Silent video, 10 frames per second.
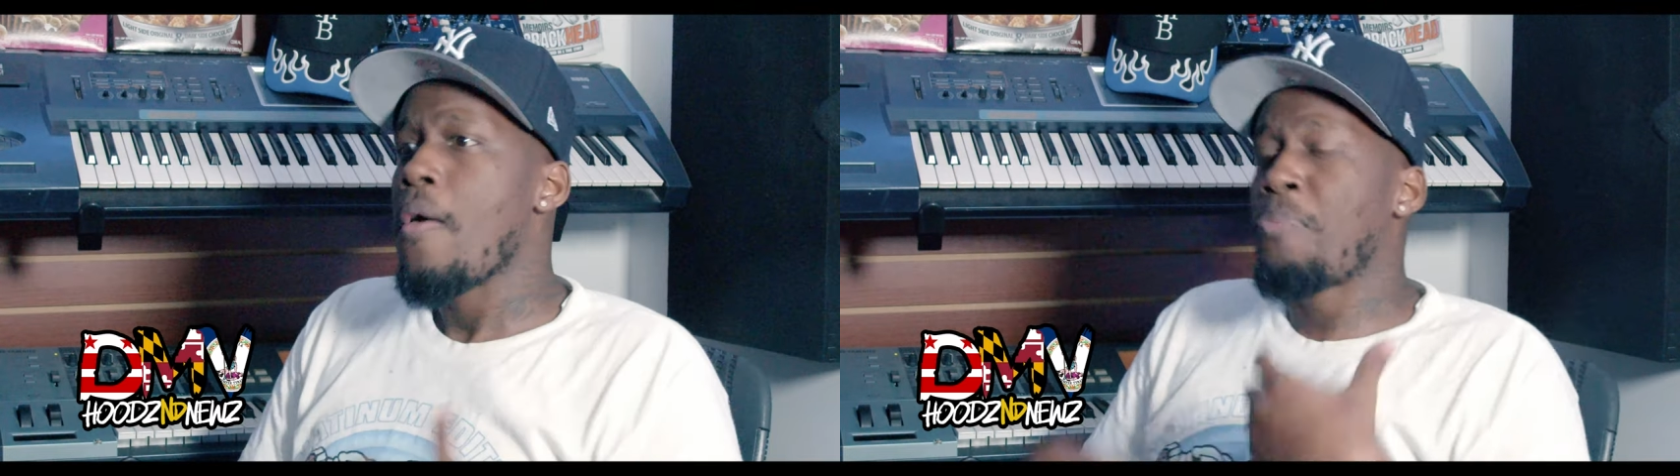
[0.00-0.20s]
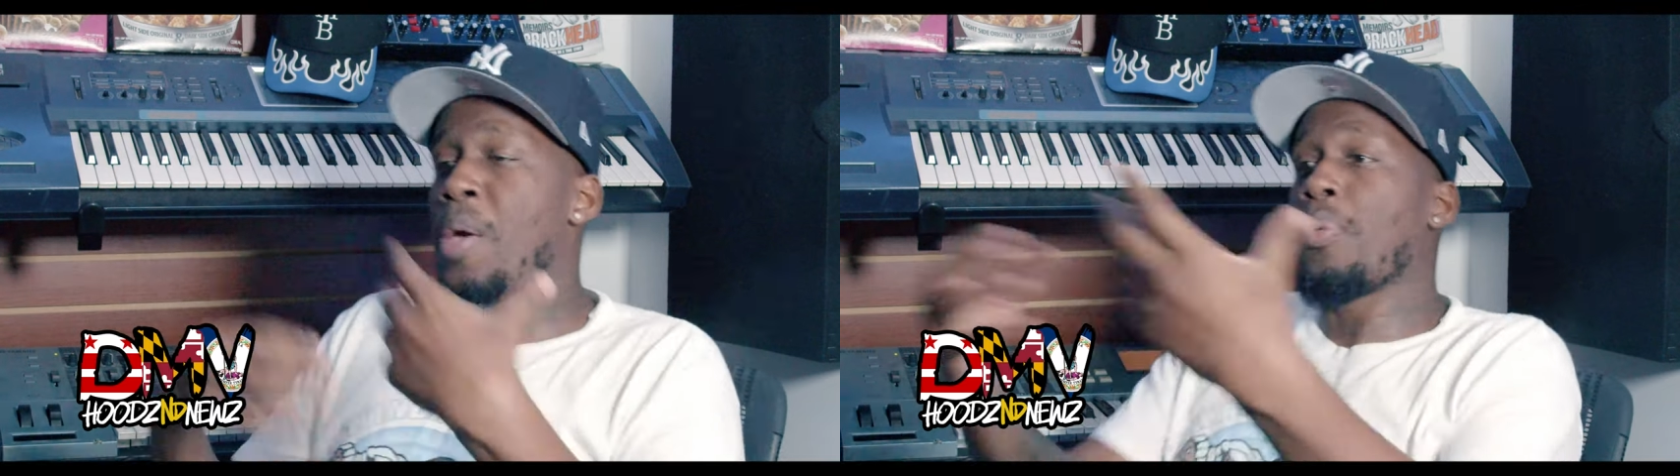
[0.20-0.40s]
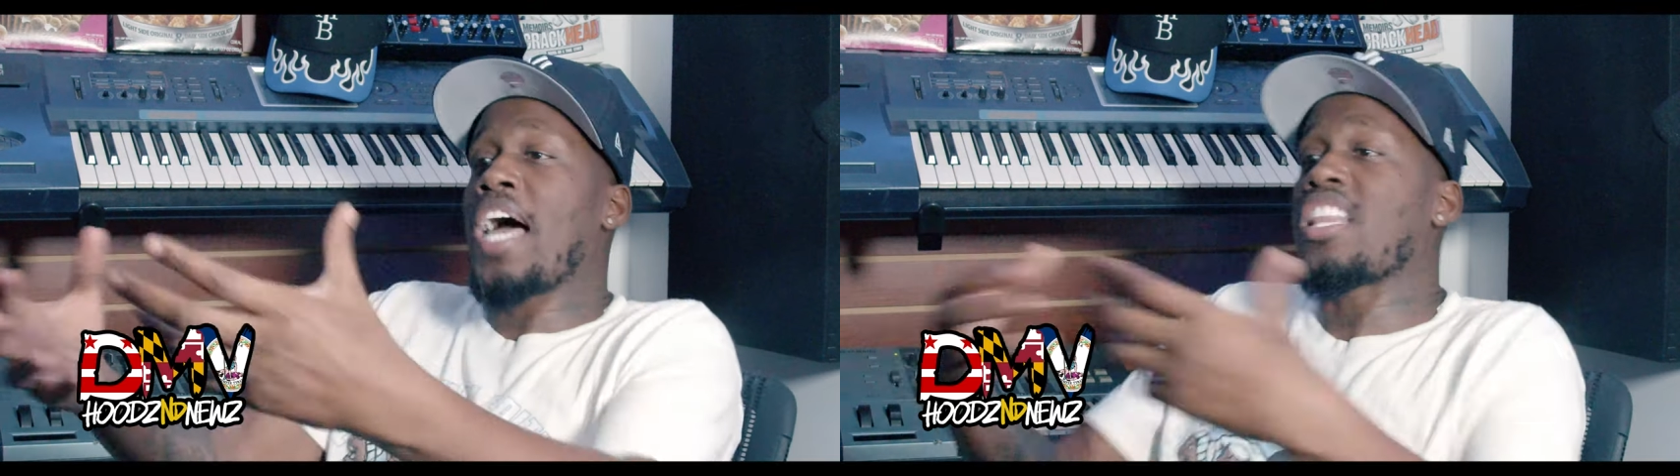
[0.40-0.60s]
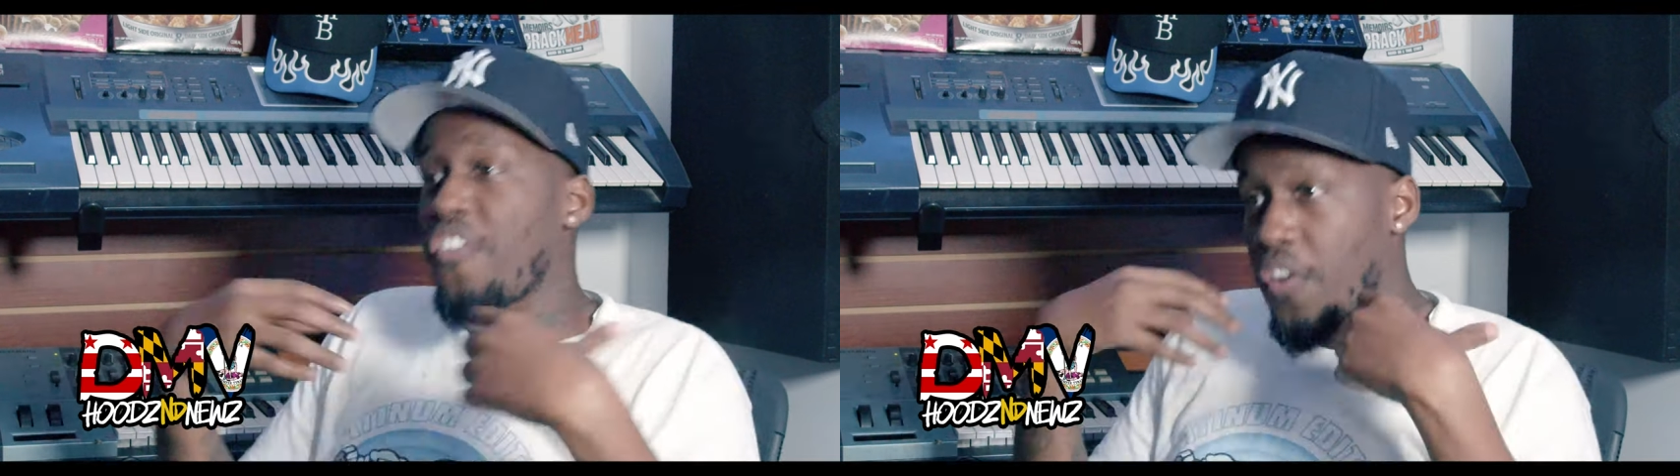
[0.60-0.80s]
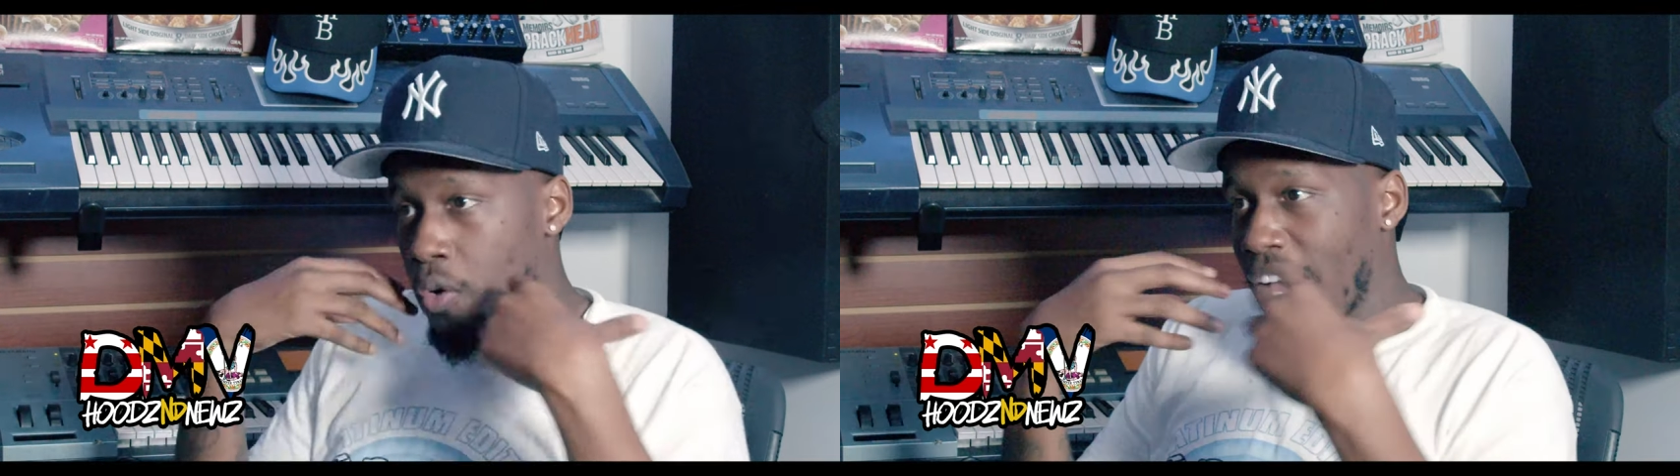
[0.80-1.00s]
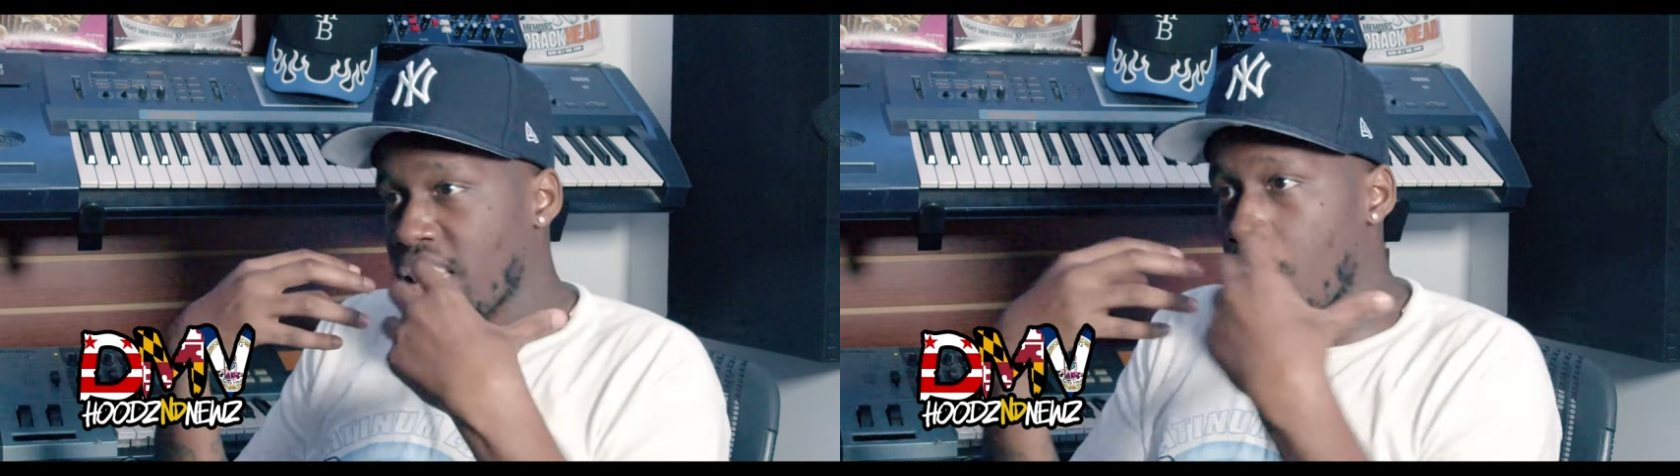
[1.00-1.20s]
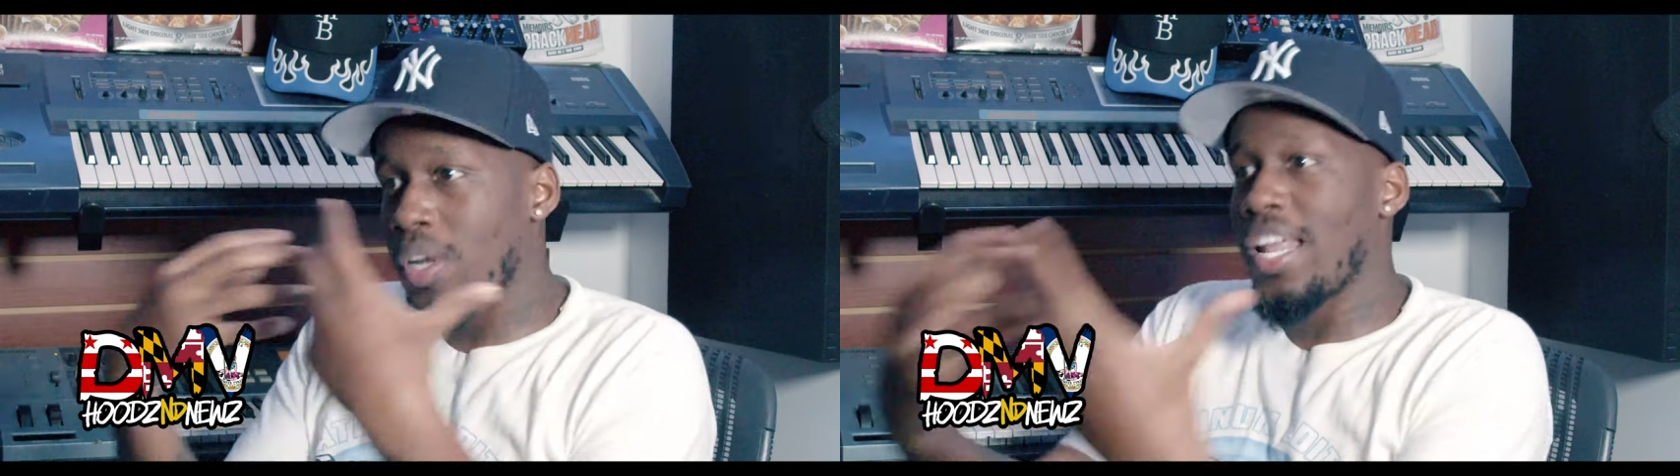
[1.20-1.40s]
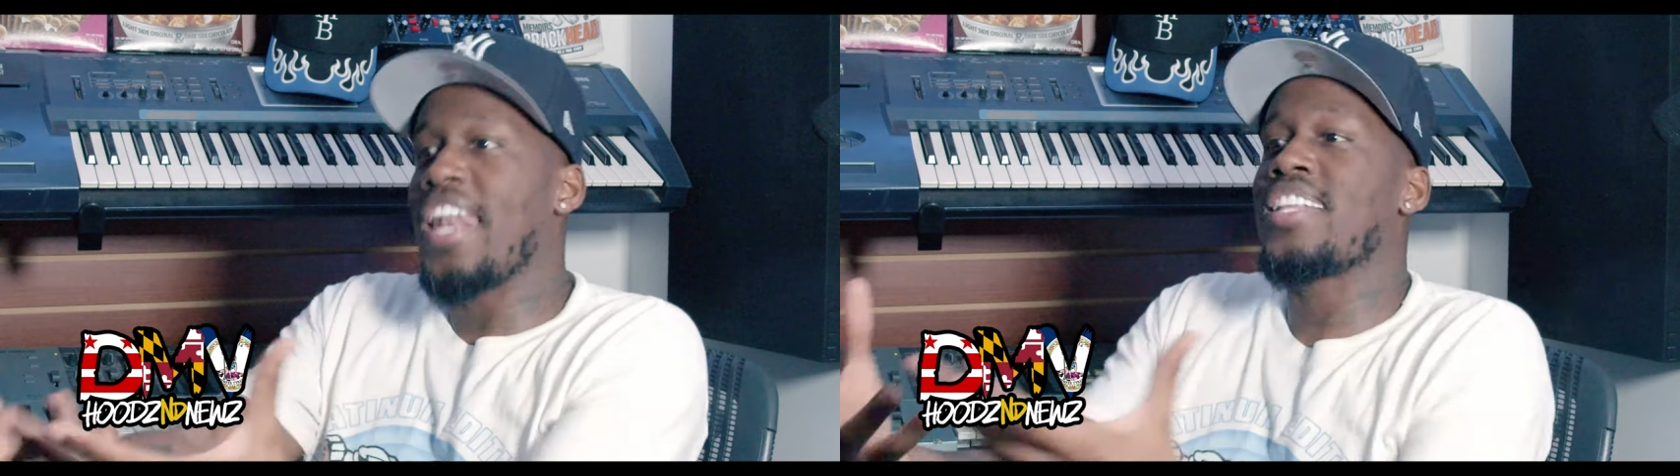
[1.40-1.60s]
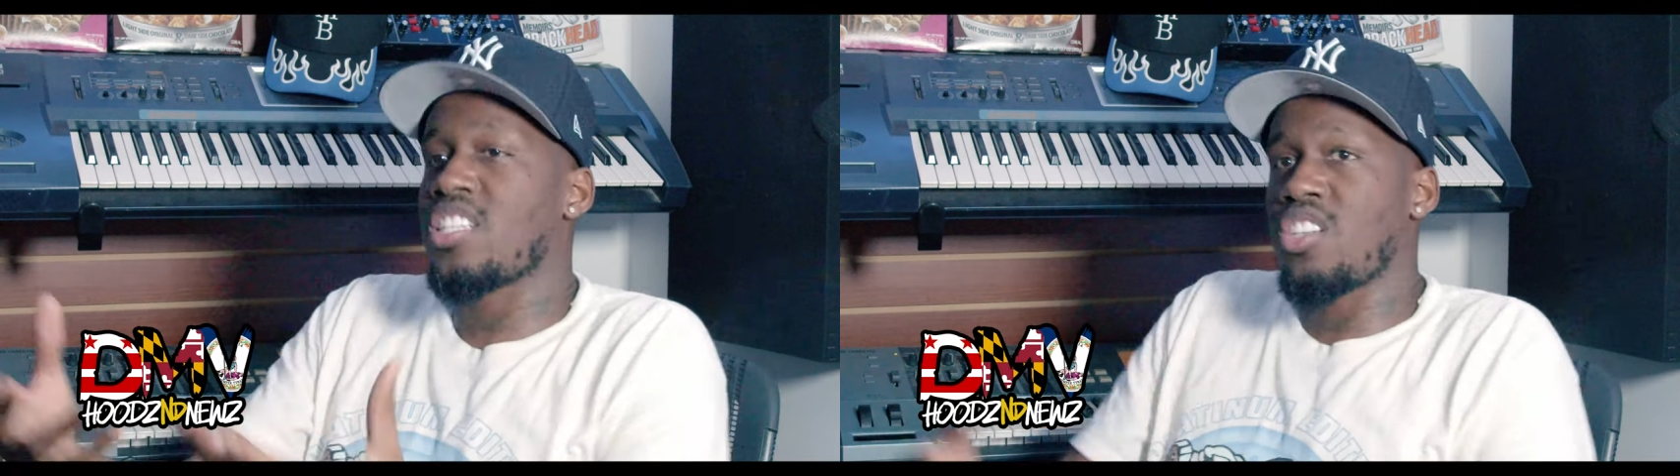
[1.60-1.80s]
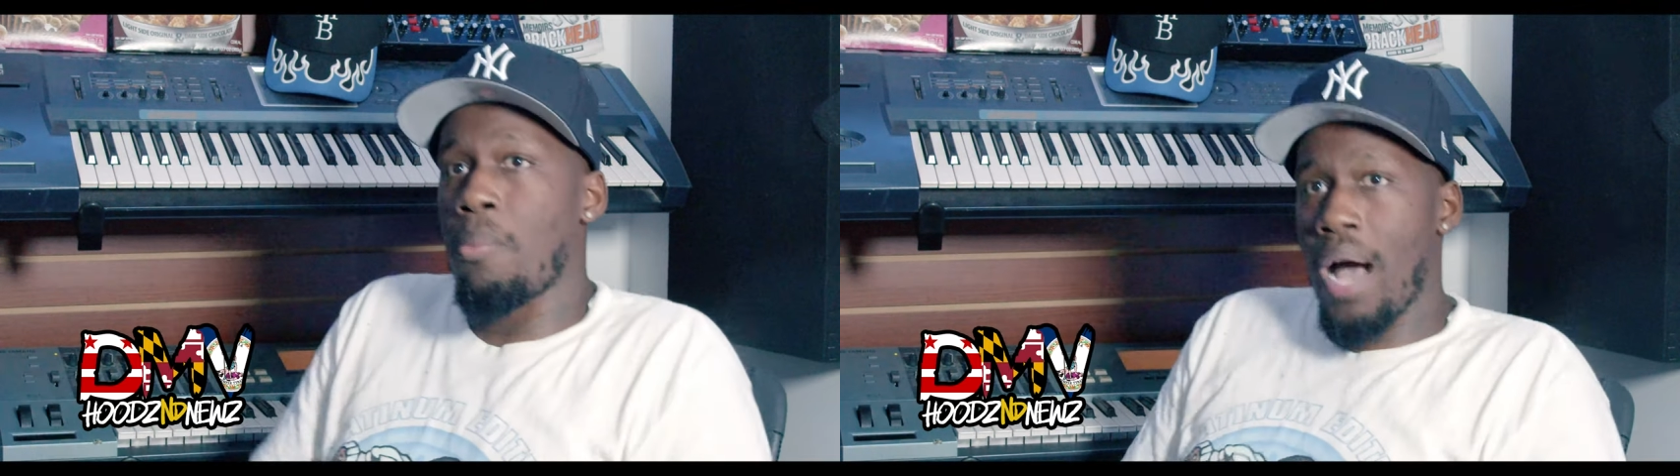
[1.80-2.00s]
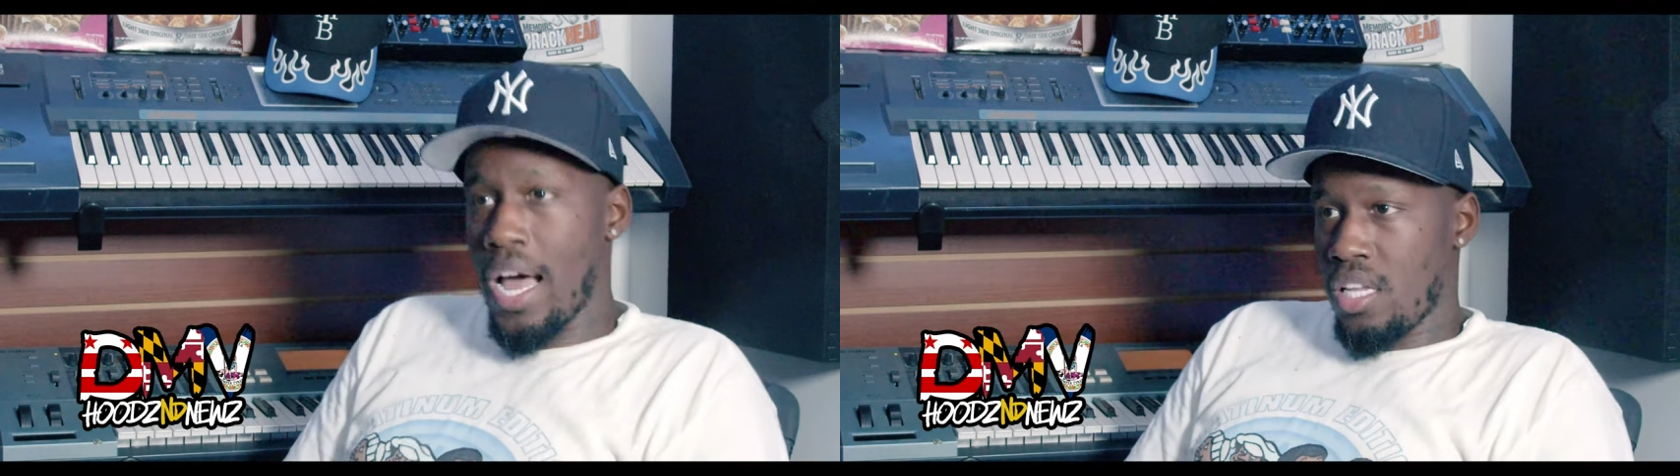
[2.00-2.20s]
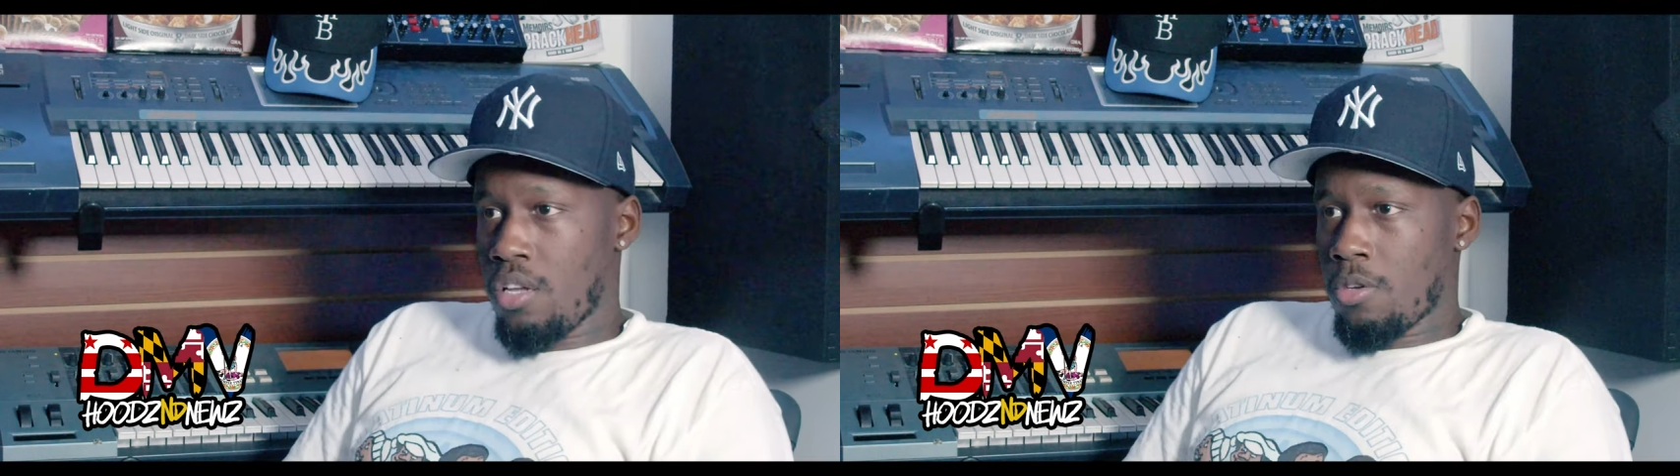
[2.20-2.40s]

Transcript: people like to feel like they're related to somebody.